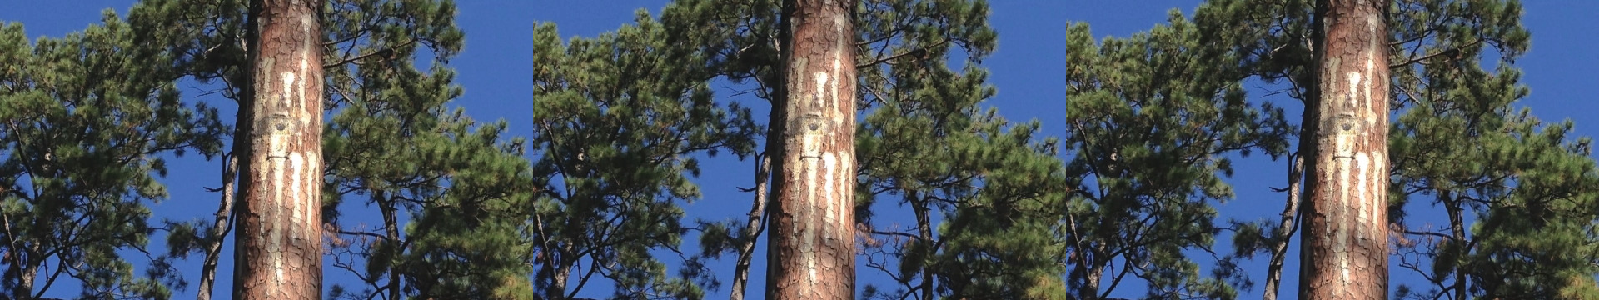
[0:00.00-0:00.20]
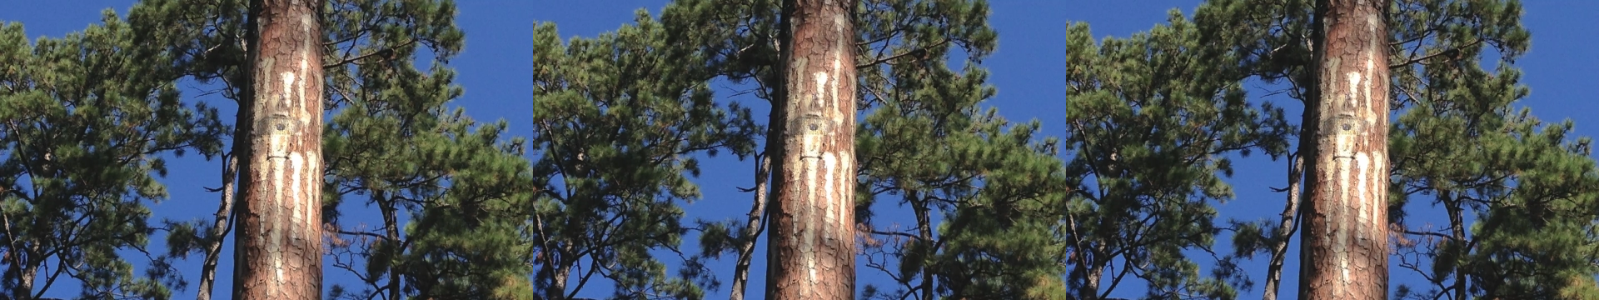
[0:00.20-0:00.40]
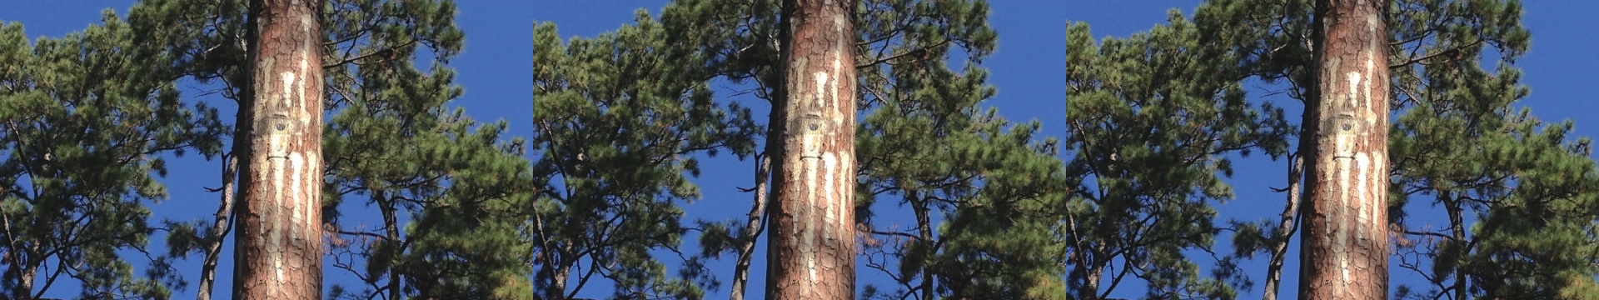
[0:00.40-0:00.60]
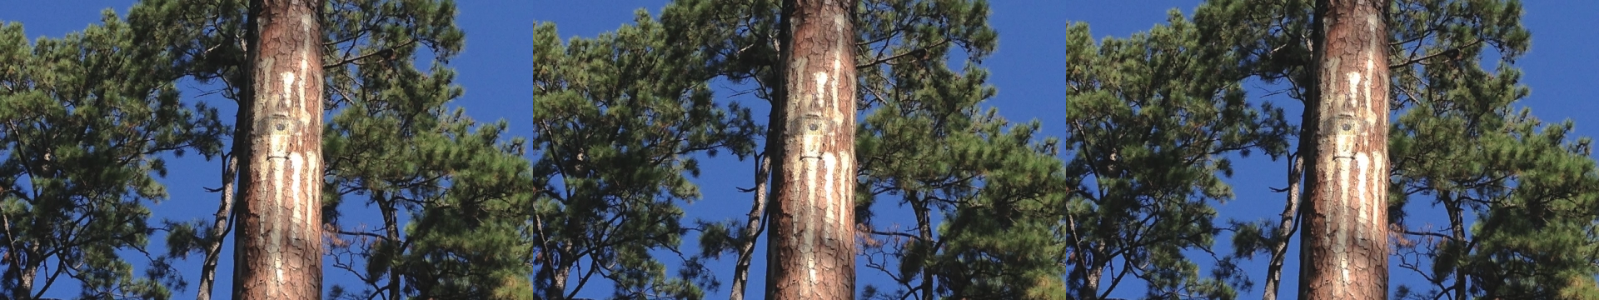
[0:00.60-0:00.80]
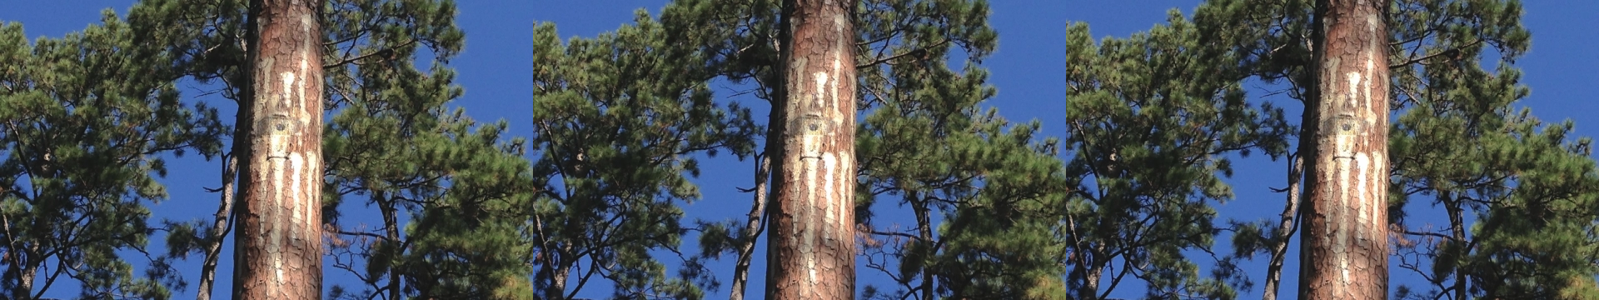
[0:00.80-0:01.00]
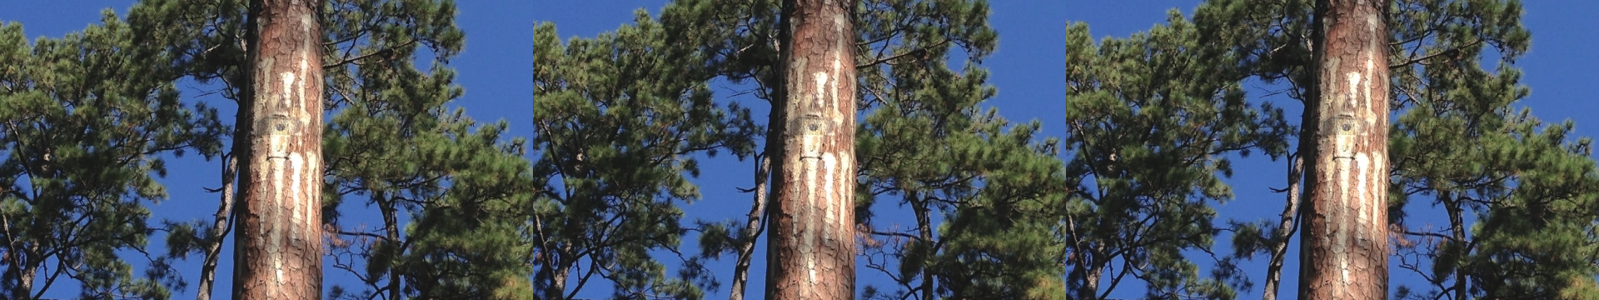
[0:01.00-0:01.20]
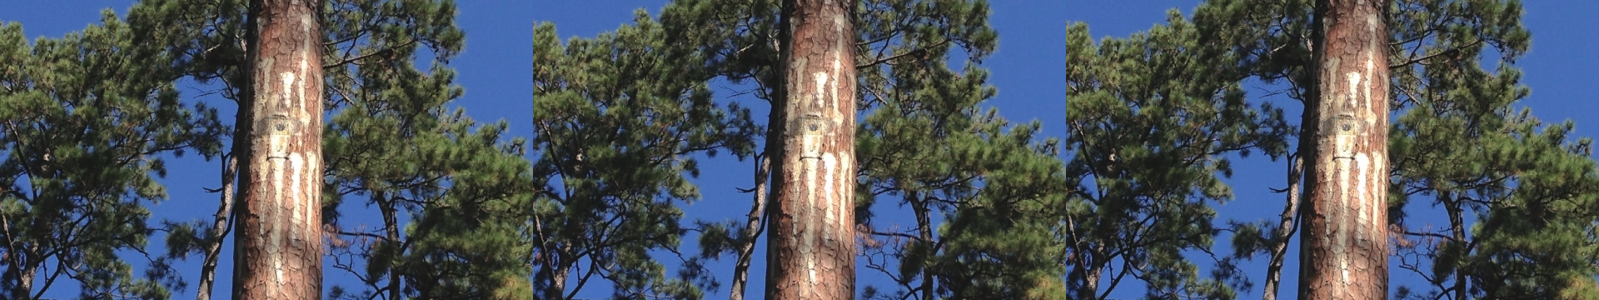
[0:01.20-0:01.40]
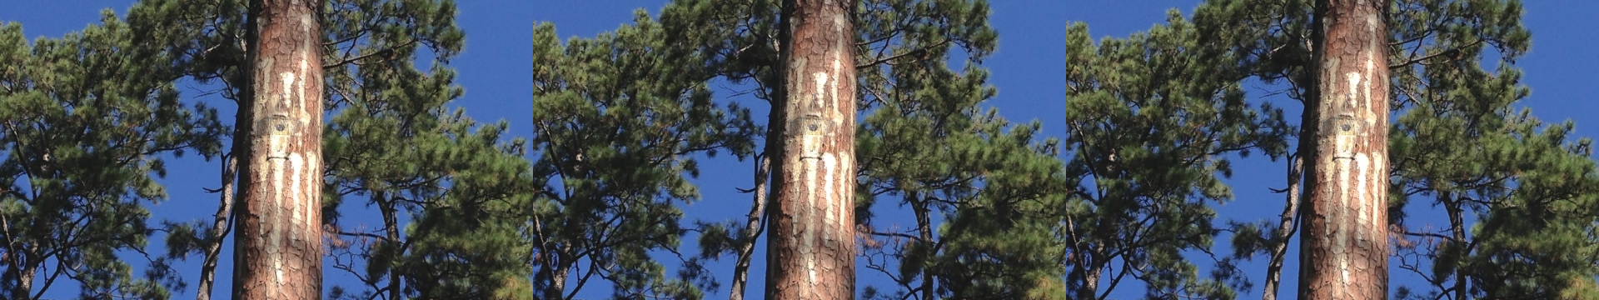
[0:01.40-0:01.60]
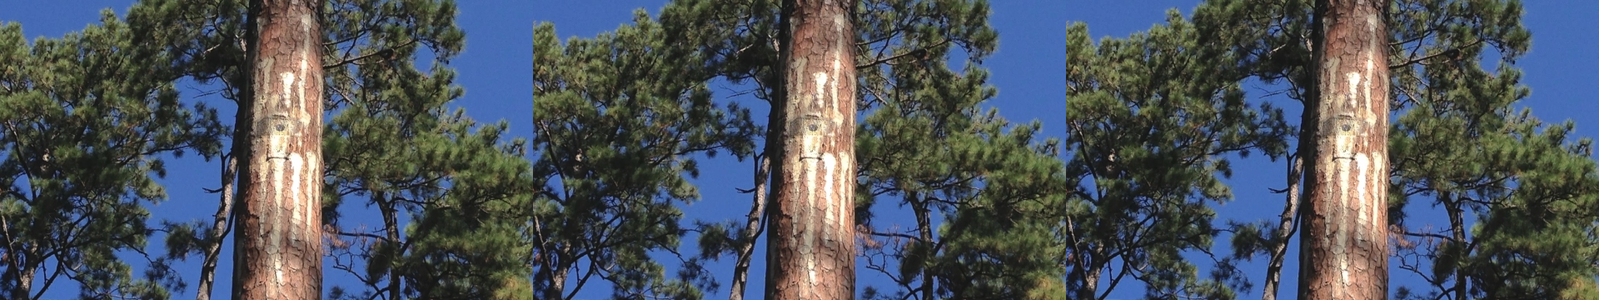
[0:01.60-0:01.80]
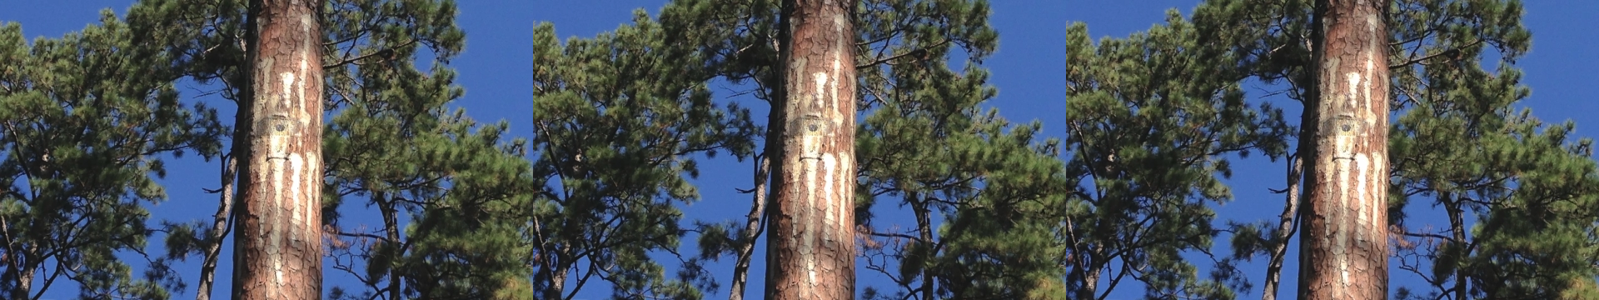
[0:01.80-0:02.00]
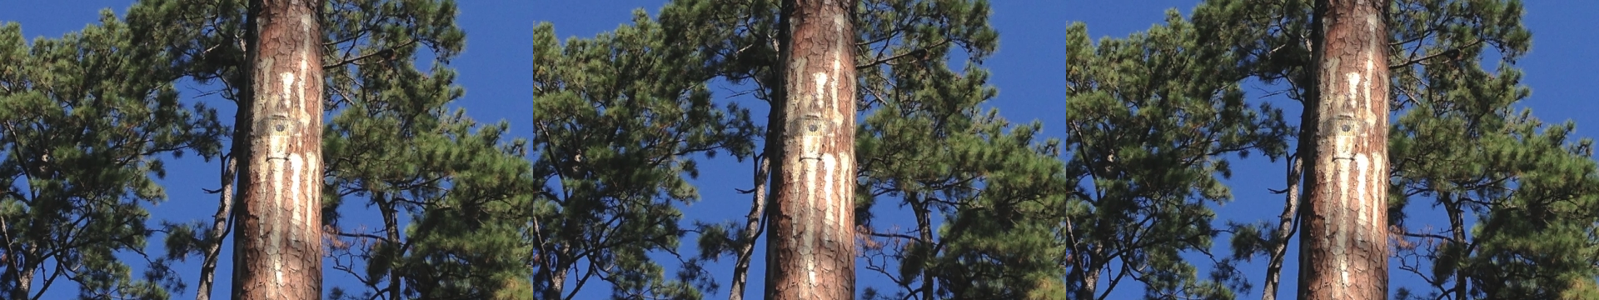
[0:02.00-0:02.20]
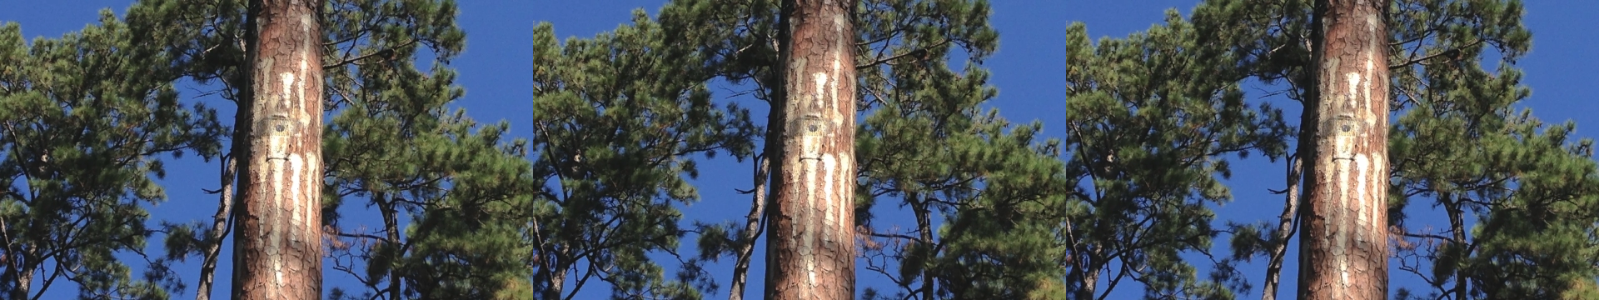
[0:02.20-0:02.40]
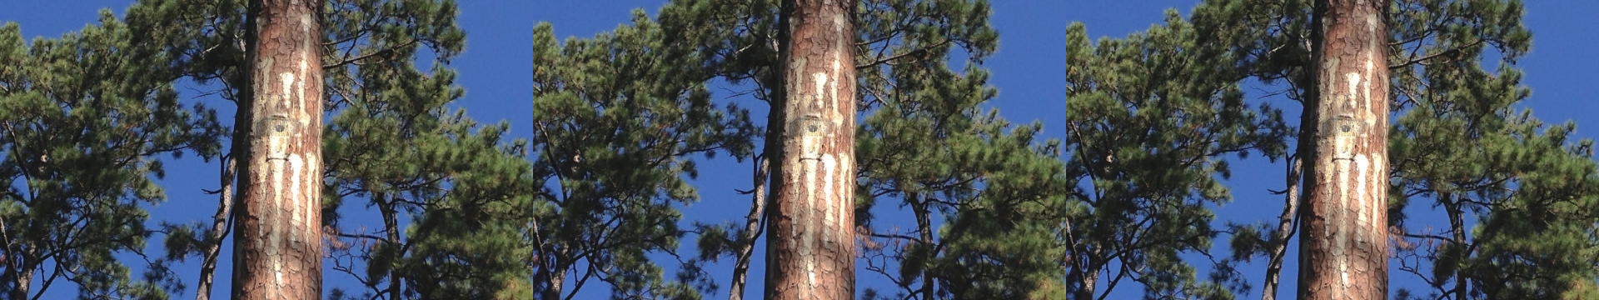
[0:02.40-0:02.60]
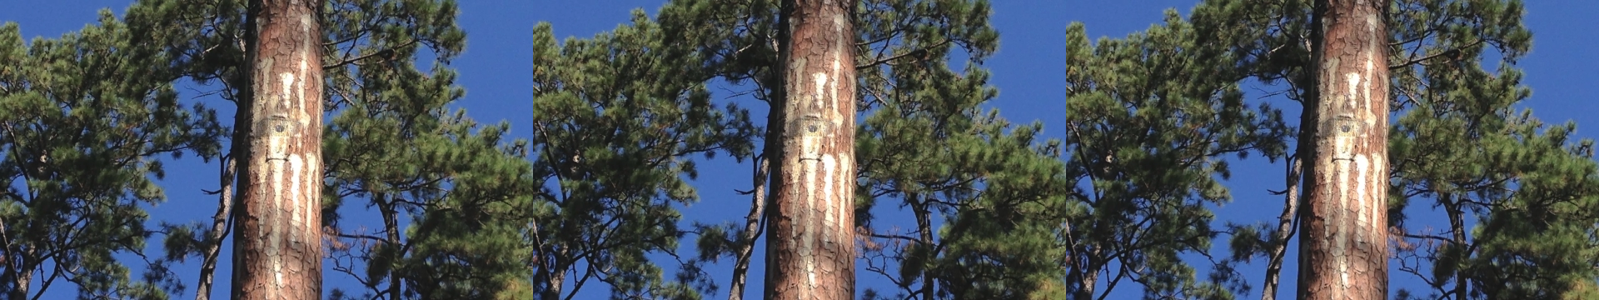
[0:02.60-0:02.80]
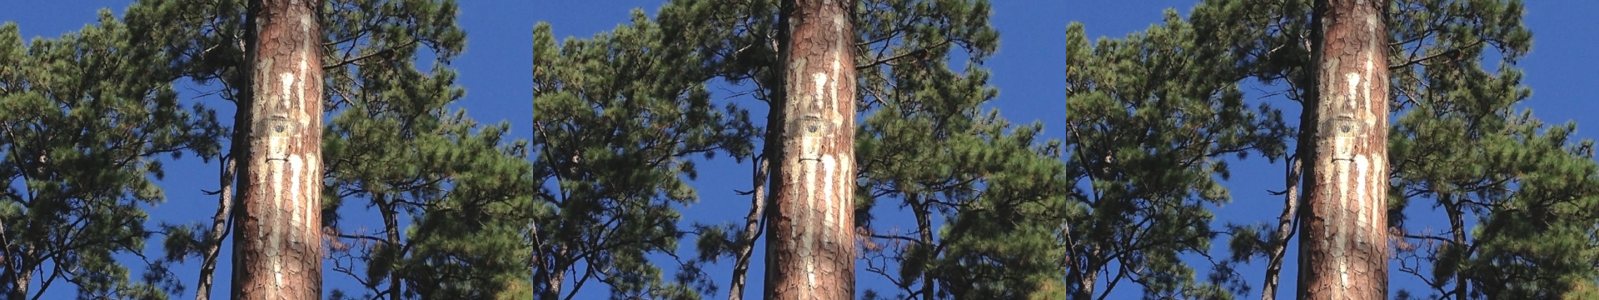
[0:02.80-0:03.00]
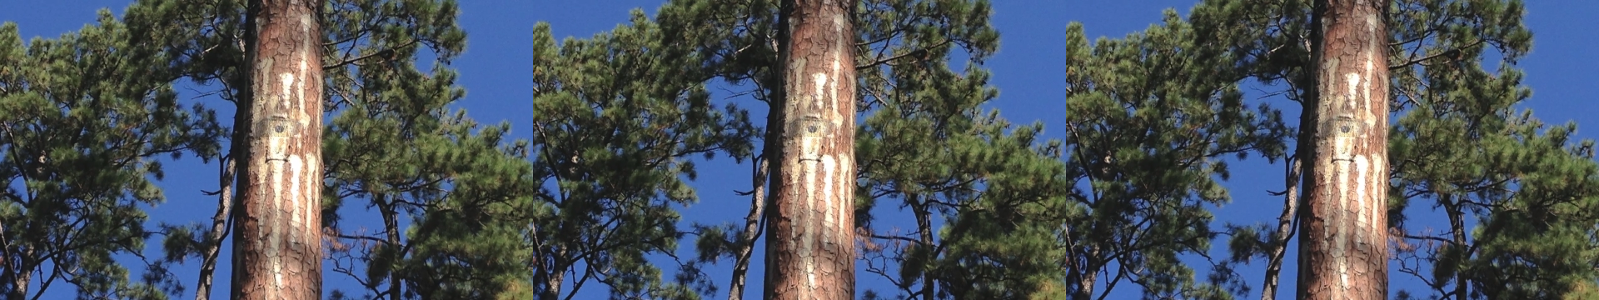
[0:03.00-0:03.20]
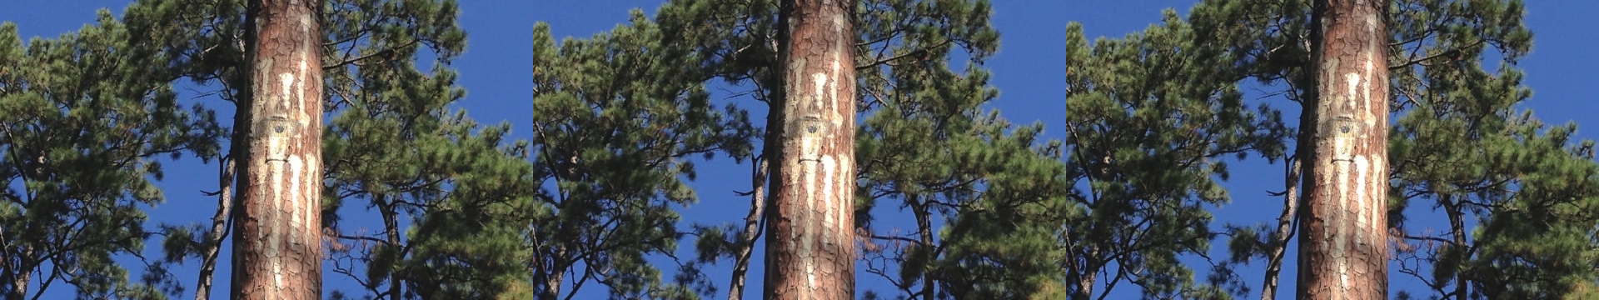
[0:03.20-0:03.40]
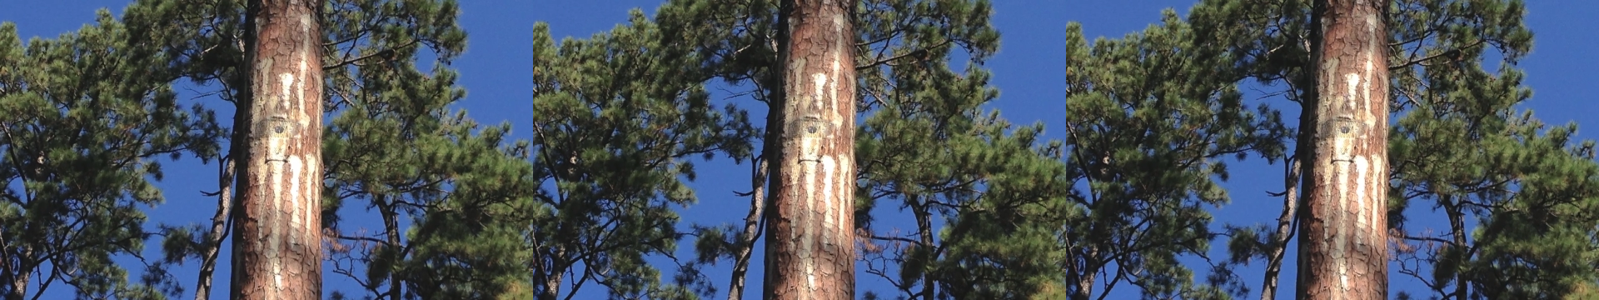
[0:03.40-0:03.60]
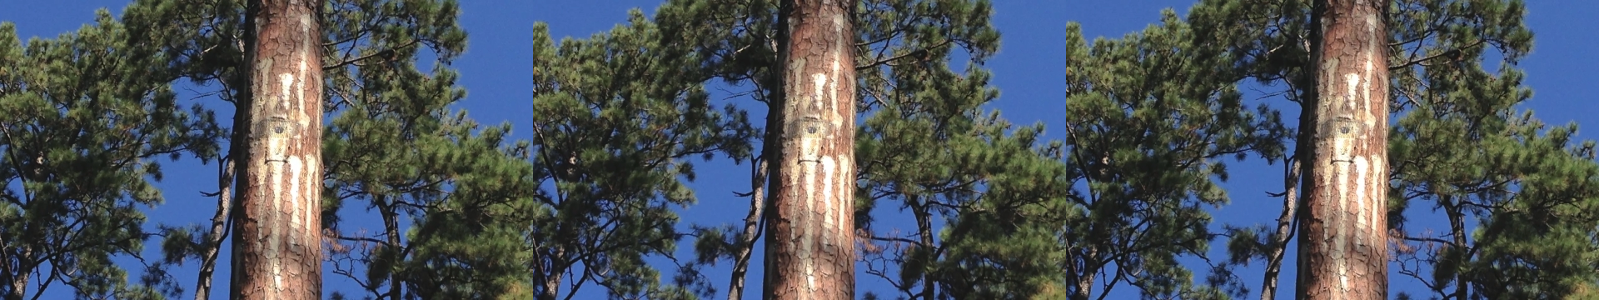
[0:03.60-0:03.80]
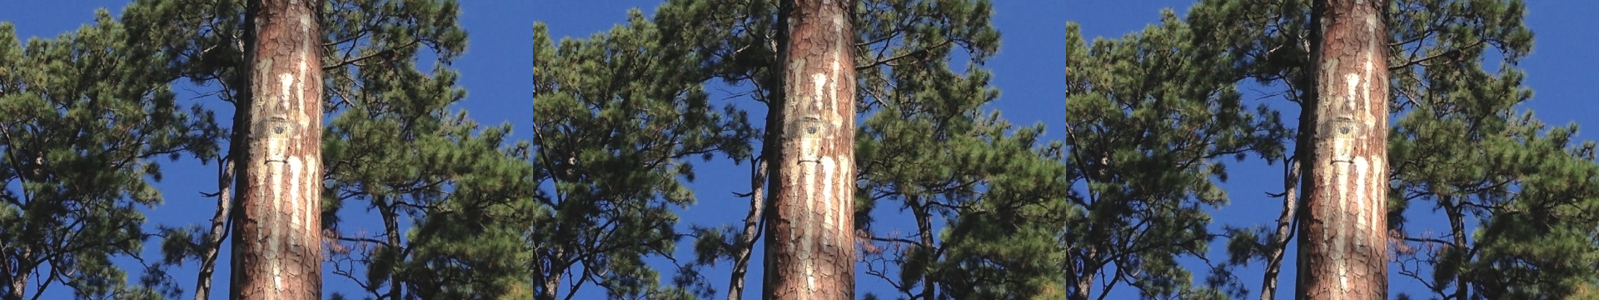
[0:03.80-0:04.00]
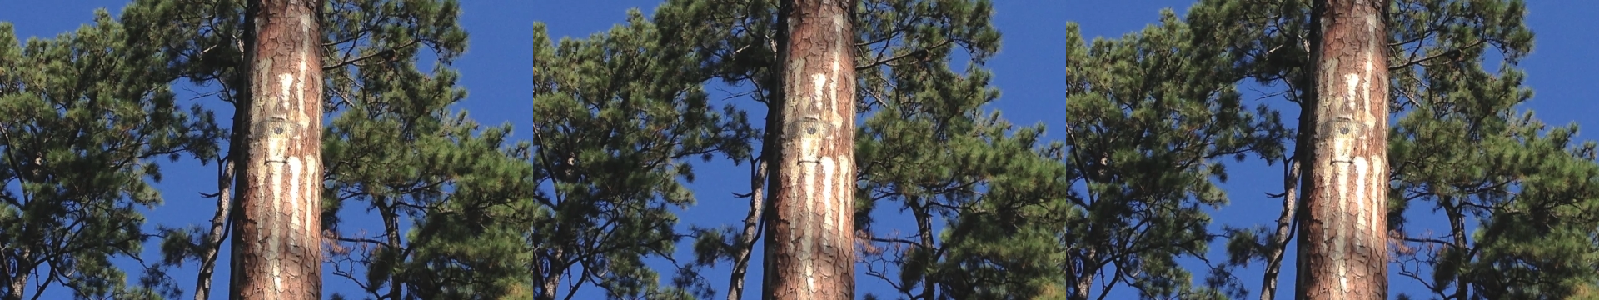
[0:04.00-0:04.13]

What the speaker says: (no speaker visible)